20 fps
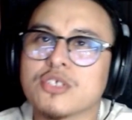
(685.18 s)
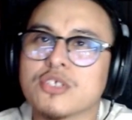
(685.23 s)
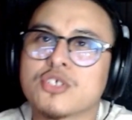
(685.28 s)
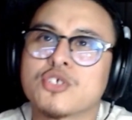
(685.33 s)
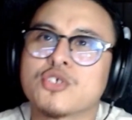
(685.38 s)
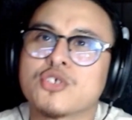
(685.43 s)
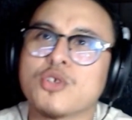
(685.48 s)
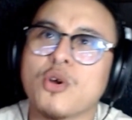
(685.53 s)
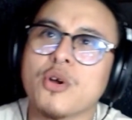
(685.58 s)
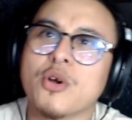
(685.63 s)

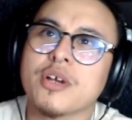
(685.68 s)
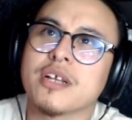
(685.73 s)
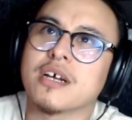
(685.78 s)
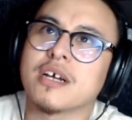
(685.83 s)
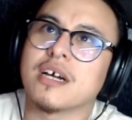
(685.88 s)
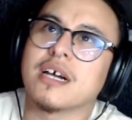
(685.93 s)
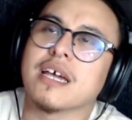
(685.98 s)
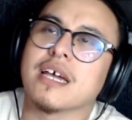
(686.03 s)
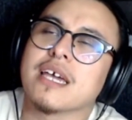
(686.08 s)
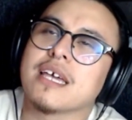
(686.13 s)

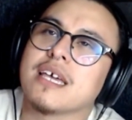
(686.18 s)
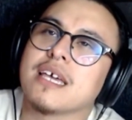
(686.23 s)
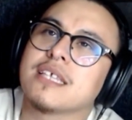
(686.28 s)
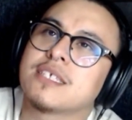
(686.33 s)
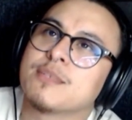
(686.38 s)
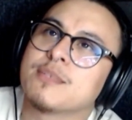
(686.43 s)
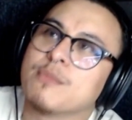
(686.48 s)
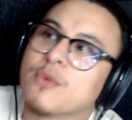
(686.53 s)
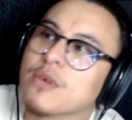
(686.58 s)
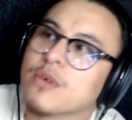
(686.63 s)
Sorta. It,
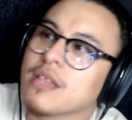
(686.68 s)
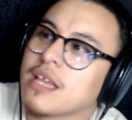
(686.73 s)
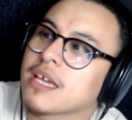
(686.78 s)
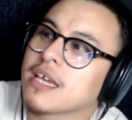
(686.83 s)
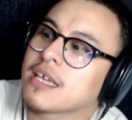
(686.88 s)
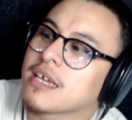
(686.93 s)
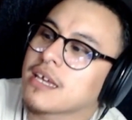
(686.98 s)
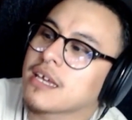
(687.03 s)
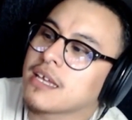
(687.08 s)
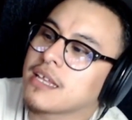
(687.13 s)
it's more
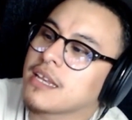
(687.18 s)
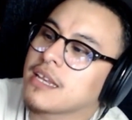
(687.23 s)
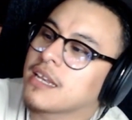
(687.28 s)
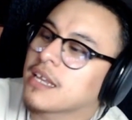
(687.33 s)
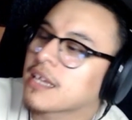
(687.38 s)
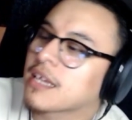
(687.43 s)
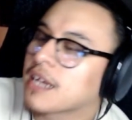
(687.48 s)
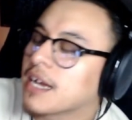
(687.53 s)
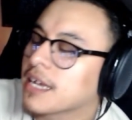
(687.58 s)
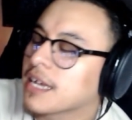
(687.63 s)
like it, it,
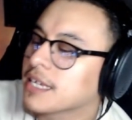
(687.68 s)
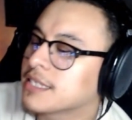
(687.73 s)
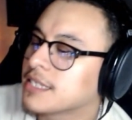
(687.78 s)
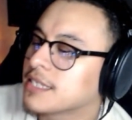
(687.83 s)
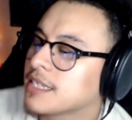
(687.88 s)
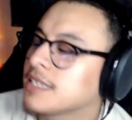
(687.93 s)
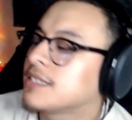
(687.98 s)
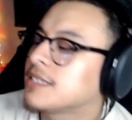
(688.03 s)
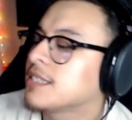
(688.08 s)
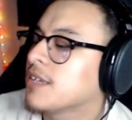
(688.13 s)
Like I guess
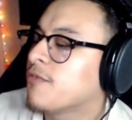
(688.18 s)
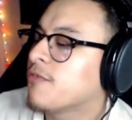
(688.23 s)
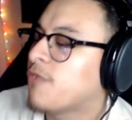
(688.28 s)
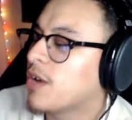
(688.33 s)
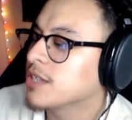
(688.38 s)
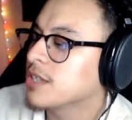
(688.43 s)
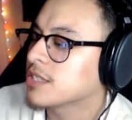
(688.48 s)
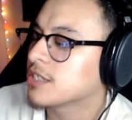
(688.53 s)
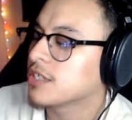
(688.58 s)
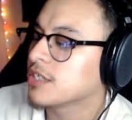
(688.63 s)
it's it
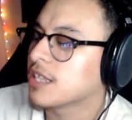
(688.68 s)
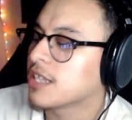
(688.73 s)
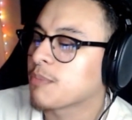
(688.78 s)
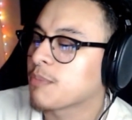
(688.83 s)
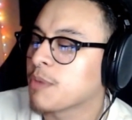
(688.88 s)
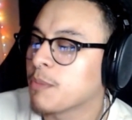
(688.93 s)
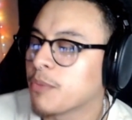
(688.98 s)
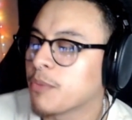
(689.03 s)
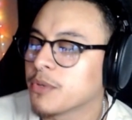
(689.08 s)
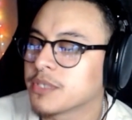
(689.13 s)
falls into like
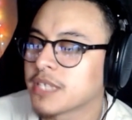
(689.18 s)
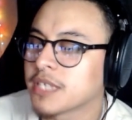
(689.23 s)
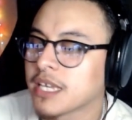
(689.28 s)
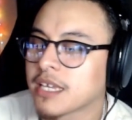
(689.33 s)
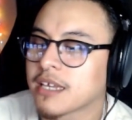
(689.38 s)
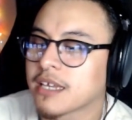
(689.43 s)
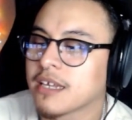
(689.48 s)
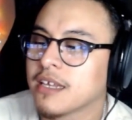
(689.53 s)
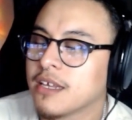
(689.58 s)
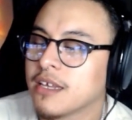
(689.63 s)
people's
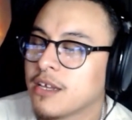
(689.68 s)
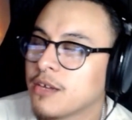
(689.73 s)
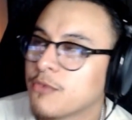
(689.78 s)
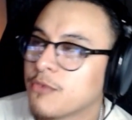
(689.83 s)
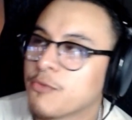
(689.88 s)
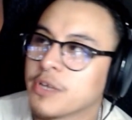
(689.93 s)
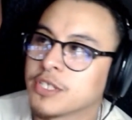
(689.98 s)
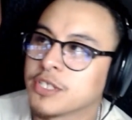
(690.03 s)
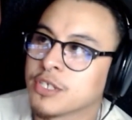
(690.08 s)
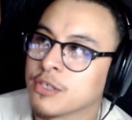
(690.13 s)
like
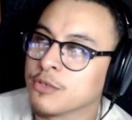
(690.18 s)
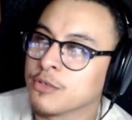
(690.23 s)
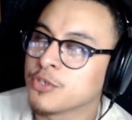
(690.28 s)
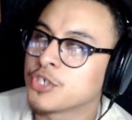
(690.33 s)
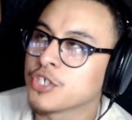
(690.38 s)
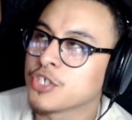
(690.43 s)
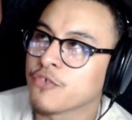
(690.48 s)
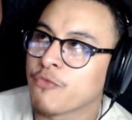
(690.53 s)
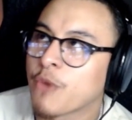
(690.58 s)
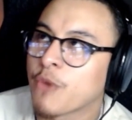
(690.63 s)

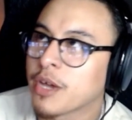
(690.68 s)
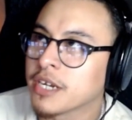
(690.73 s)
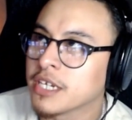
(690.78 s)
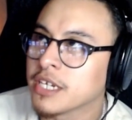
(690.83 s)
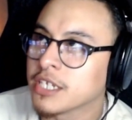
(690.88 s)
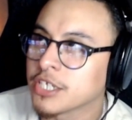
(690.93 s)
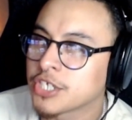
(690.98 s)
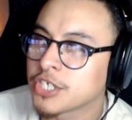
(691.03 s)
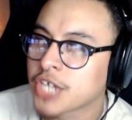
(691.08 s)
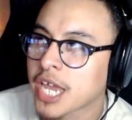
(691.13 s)
resolution of
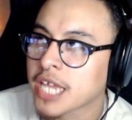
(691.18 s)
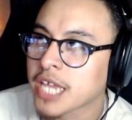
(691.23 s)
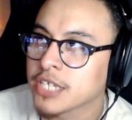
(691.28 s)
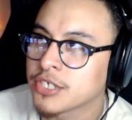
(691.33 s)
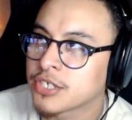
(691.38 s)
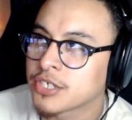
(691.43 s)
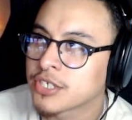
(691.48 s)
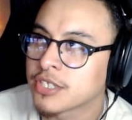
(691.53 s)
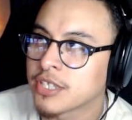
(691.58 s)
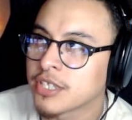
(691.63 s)
wanting to
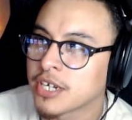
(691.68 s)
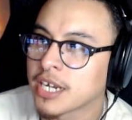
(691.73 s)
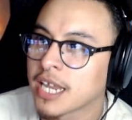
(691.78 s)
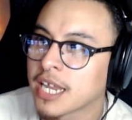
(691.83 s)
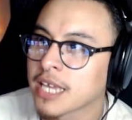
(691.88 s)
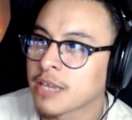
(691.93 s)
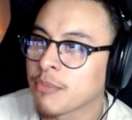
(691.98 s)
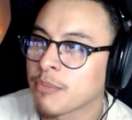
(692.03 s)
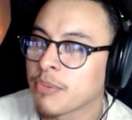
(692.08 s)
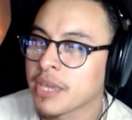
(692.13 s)
change their
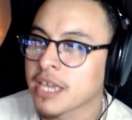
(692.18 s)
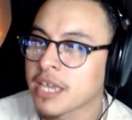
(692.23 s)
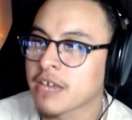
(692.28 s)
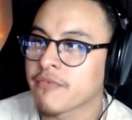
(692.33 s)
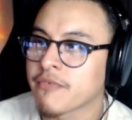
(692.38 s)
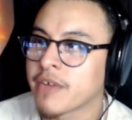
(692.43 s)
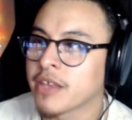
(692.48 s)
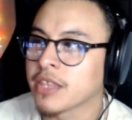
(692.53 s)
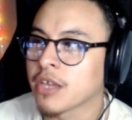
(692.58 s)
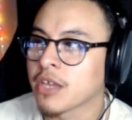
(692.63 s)
like being
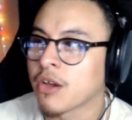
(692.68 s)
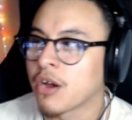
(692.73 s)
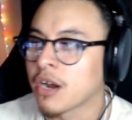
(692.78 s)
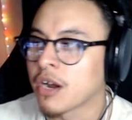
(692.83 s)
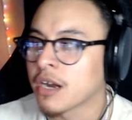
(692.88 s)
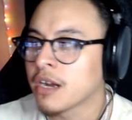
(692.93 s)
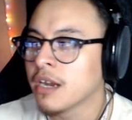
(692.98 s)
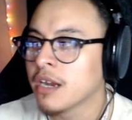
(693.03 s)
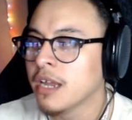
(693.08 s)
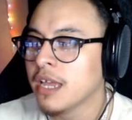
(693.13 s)
of how they
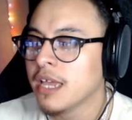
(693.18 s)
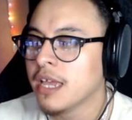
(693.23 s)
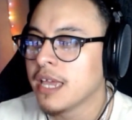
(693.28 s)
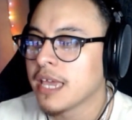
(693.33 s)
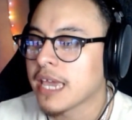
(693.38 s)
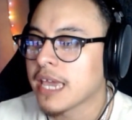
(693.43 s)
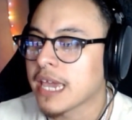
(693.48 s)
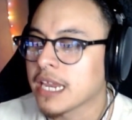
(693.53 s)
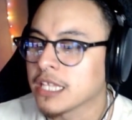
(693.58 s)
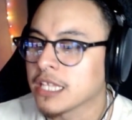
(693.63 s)
are,
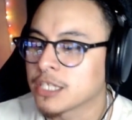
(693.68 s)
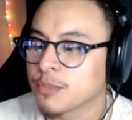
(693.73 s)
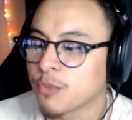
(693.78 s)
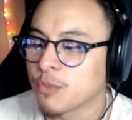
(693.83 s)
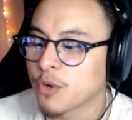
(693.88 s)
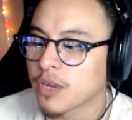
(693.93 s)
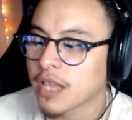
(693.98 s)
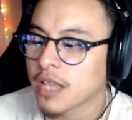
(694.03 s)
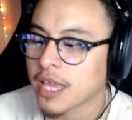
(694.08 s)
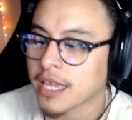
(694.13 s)
and it's
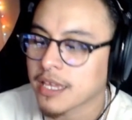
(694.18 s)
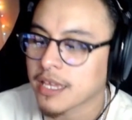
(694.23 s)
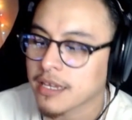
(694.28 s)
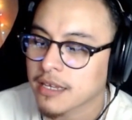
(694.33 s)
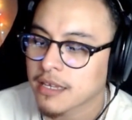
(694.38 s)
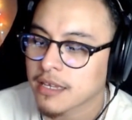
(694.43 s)
more like